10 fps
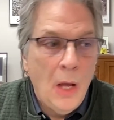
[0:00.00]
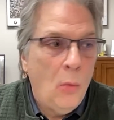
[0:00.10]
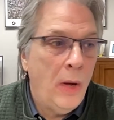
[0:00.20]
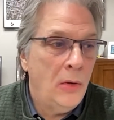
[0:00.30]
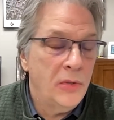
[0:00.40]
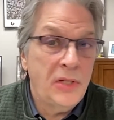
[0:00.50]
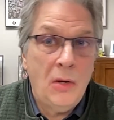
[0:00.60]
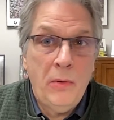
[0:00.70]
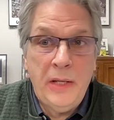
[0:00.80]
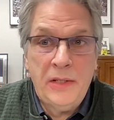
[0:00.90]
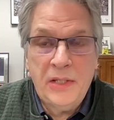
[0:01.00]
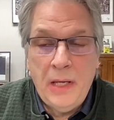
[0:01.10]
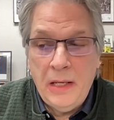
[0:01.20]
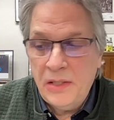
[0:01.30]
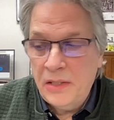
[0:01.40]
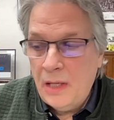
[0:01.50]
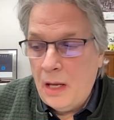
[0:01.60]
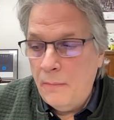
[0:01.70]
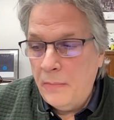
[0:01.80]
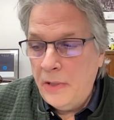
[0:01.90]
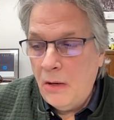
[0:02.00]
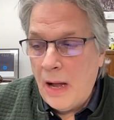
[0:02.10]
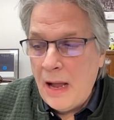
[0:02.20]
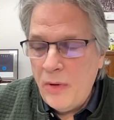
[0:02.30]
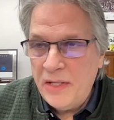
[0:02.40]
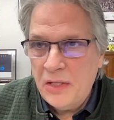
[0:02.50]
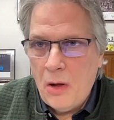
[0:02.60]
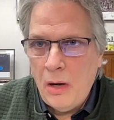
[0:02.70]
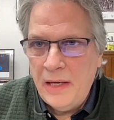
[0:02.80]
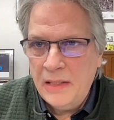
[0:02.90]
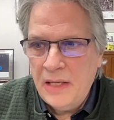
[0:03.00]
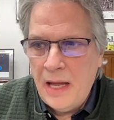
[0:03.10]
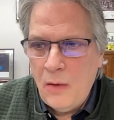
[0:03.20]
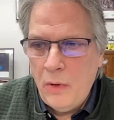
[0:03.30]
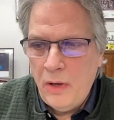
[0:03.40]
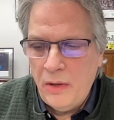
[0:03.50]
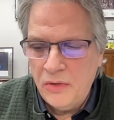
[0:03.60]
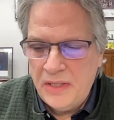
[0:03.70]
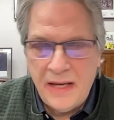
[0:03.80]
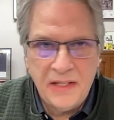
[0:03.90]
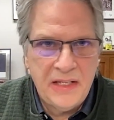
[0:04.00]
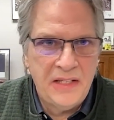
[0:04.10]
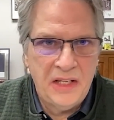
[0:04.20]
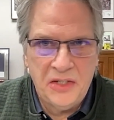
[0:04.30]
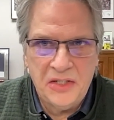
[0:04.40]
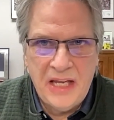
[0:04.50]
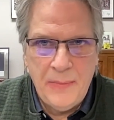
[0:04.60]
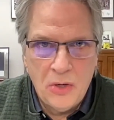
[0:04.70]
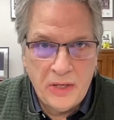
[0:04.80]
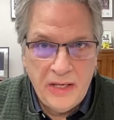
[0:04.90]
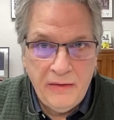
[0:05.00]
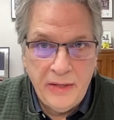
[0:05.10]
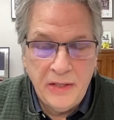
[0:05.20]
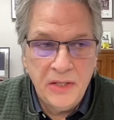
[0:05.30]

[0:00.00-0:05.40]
Well, so it's I always call it's kind of one of those data sets that just keeps on giving.